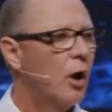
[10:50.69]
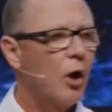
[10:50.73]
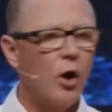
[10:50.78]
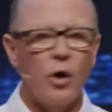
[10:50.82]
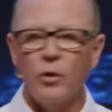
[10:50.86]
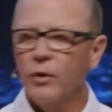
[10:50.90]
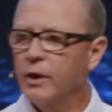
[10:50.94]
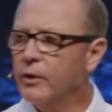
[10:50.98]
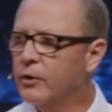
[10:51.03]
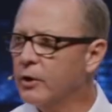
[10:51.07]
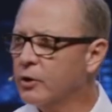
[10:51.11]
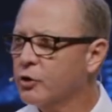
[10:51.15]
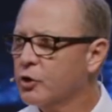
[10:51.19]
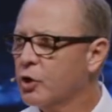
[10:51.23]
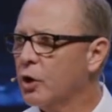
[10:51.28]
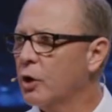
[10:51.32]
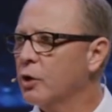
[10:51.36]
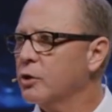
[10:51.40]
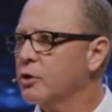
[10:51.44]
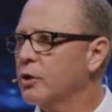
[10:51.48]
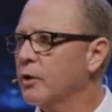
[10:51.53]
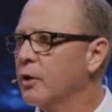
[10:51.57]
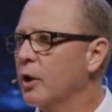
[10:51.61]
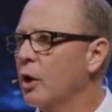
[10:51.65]
Only the
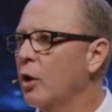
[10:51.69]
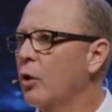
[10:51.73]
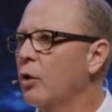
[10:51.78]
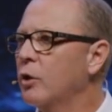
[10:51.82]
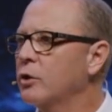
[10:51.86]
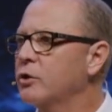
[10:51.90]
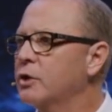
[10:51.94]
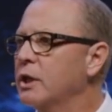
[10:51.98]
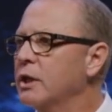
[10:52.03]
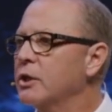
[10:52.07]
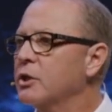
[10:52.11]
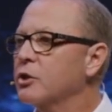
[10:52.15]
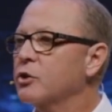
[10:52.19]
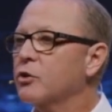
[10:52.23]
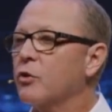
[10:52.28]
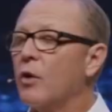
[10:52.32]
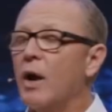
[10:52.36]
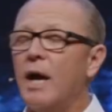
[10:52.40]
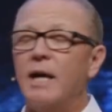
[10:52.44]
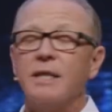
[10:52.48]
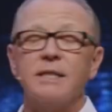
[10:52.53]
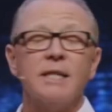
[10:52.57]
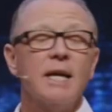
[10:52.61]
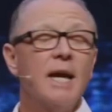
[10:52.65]
church of the Lord Jesus
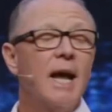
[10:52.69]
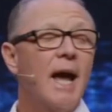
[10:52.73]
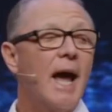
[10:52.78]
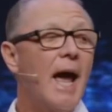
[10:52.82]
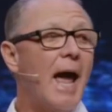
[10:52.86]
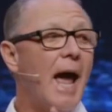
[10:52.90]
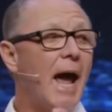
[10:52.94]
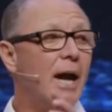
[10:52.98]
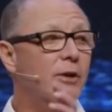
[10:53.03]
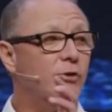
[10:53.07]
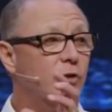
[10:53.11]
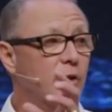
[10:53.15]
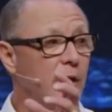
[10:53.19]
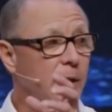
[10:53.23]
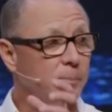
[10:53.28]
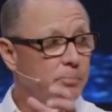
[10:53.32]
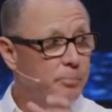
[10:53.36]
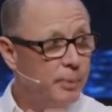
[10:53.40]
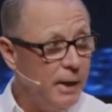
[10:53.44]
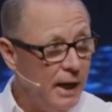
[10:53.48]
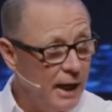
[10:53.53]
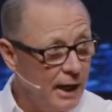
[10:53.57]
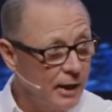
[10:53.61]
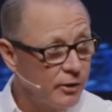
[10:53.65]
Christ, actually
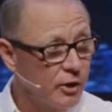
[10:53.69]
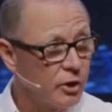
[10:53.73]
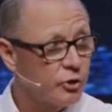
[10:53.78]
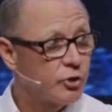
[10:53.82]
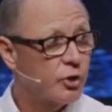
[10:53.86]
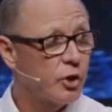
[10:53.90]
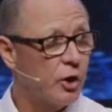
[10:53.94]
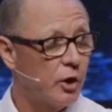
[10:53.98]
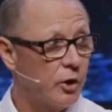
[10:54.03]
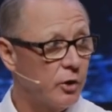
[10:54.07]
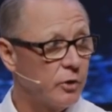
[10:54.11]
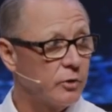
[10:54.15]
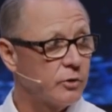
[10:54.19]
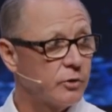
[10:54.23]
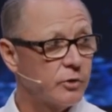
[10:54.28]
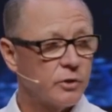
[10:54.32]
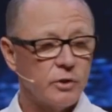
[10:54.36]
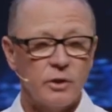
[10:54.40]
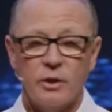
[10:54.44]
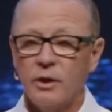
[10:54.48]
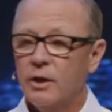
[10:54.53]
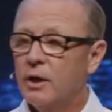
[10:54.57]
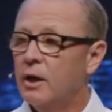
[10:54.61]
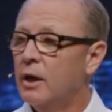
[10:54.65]
being the
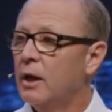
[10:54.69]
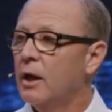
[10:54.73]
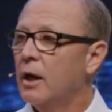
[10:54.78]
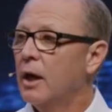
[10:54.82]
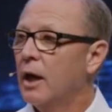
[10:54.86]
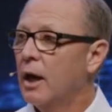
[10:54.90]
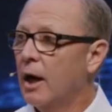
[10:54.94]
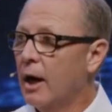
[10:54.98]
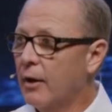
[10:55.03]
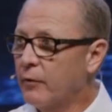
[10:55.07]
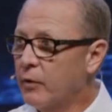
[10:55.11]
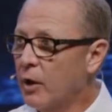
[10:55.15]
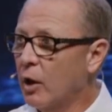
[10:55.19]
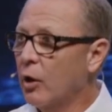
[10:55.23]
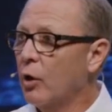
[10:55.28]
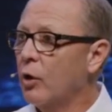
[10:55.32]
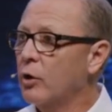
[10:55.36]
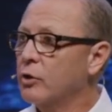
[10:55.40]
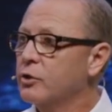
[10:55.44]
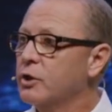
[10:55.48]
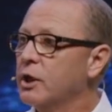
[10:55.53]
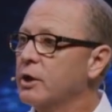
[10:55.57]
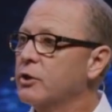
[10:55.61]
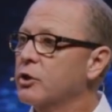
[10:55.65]
church of the
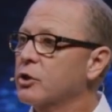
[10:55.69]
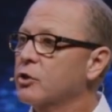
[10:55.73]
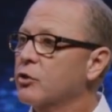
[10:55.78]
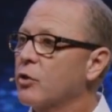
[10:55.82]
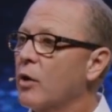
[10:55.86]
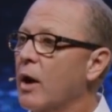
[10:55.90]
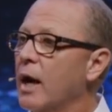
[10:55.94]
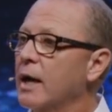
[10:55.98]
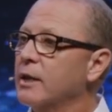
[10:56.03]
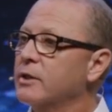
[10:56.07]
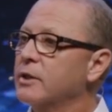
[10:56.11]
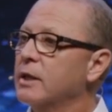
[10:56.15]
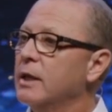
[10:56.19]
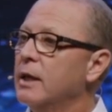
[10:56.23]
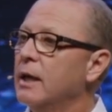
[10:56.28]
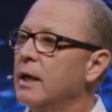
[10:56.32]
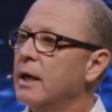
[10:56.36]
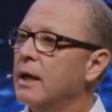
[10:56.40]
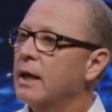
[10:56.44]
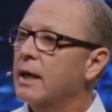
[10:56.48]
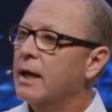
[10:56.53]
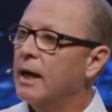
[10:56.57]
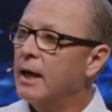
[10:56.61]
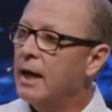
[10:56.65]
Lord Jesus Christ,
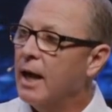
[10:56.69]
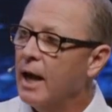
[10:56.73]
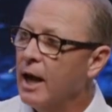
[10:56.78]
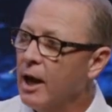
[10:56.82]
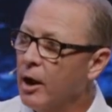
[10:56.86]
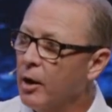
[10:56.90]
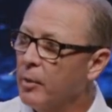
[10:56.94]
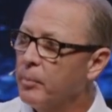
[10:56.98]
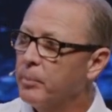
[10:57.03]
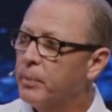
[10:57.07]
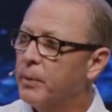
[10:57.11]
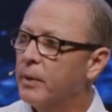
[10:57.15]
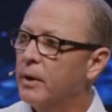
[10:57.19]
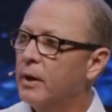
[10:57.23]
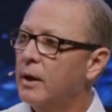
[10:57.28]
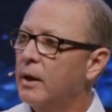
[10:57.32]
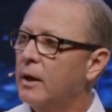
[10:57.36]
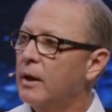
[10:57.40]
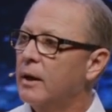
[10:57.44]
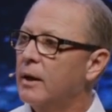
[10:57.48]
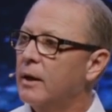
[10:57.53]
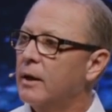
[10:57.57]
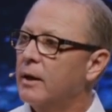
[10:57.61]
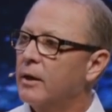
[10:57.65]
can help
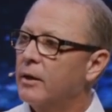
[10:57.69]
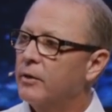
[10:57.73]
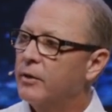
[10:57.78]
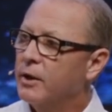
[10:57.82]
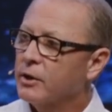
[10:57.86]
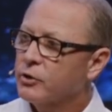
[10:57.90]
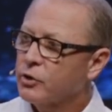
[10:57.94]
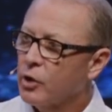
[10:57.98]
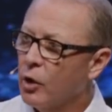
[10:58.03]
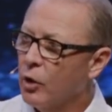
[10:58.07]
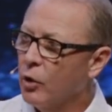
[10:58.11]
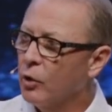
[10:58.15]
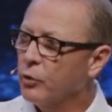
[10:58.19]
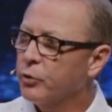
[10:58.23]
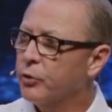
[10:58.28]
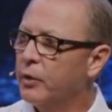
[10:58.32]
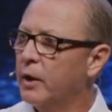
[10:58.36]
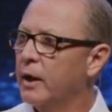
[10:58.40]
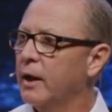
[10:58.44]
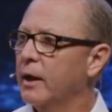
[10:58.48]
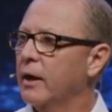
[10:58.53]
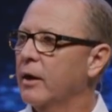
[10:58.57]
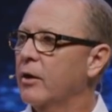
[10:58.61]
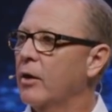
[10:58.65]
this whole
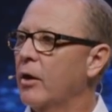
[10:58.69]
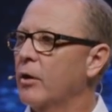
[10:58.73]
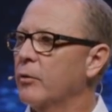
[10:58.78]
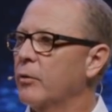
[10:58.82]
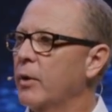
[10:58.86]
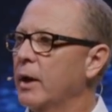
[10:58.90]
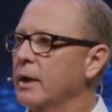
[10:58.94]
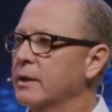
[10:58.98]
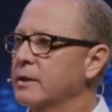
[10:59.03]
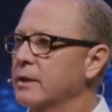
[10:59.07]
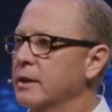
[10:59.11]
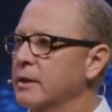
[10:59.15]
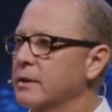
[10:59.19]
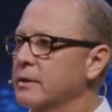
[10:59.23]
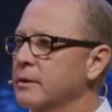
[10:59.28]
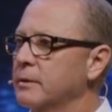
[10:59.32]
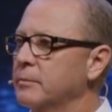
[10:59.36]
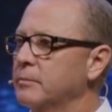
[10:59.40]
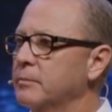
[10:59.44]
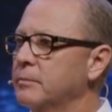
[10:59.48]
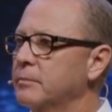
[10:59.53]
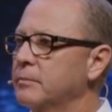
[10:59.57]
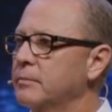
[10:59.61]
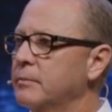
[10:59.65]
thing called
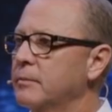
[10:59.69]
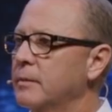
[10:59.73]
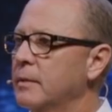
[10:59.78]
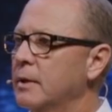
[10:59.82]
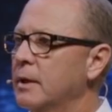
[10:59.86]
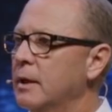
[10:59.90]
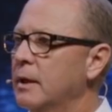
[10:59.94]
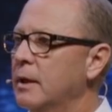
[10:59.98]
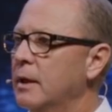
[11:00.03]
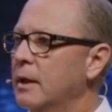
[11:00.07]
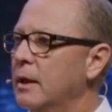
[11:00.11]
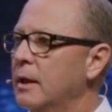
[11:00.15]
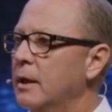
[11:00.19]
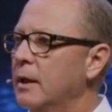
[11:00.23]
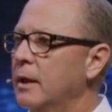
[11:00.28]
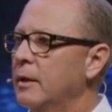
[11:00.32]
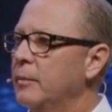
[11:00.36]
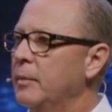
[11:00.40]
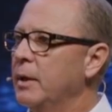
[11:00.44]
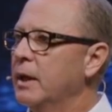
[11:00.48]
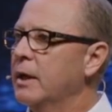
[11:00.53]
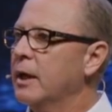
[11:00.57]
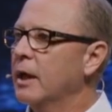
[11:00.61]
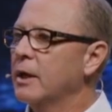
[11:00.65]
racism.
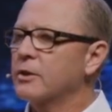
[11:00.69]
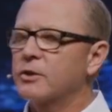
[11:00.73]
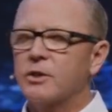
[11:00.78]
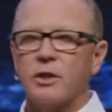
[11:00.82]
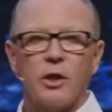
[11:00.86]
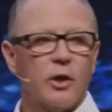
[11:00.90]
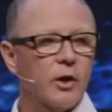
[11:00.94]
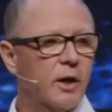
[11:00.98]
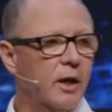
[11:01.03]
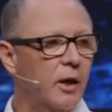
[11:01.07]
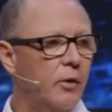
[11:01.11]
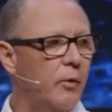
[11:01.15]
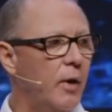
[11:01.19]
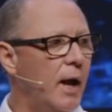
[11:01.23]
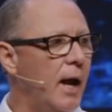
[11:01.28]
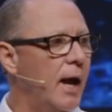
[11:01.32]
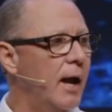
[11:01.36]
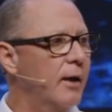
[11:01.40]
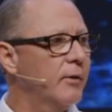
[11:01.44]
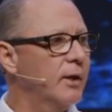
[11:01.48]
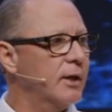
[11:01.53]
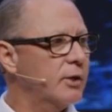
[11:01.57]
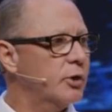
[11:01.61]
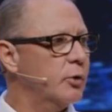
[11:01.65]
Because look it
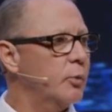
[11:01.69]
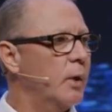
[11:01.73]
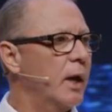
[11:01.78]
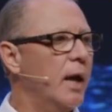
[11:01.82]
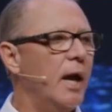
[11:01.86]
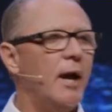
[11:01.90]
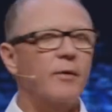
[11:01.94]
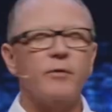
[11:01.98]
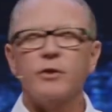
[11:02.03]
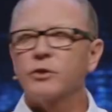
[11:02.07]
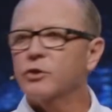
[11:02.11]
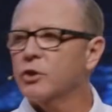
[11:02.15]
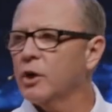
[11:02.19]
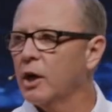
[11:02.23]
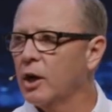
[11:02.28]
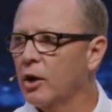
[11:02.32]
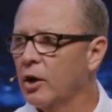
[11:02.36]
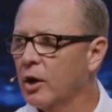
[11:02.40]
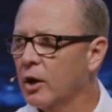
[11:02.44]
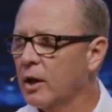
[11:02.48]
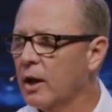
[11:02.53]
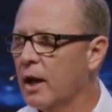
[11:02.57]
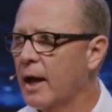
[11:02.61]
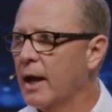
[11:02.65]
around, this is what heaven's
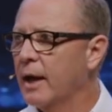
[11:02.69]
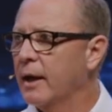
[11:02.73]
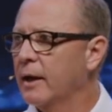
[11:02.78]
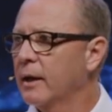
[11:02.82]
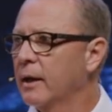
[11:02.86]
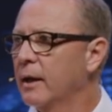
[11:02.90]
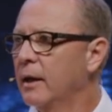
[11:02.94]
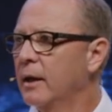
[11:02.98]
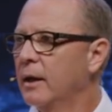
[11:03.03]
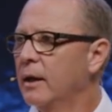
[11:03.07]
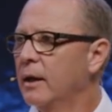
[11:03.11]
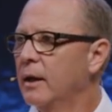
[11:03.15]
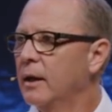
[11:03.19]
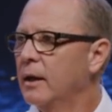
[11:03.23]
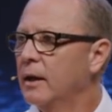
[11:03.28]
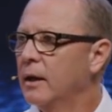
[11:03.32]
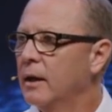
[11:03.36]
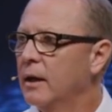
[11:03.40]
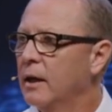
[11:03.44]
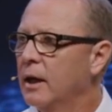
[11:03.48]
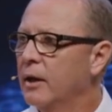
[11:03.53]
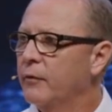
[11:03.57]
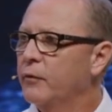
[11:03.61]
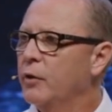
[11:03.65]
gonna look like.
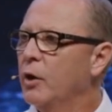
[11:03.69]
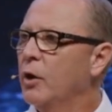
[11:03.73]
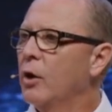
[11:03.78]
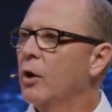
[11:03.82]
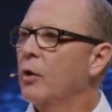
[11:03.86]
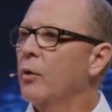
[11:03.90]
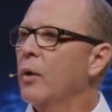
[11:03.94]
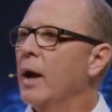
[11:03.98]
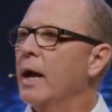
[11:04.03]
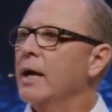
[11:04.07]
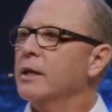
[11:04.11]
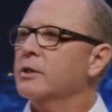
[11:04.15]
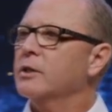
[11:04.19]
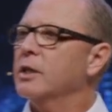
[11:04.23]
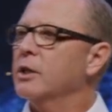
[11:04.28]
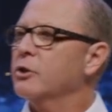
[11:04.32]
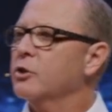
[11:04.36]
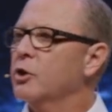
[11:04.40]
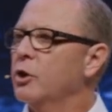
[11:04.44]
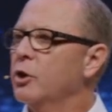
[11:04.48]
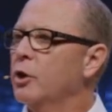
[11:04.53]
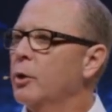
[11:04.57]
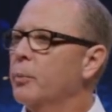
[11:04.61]
If you're a racist or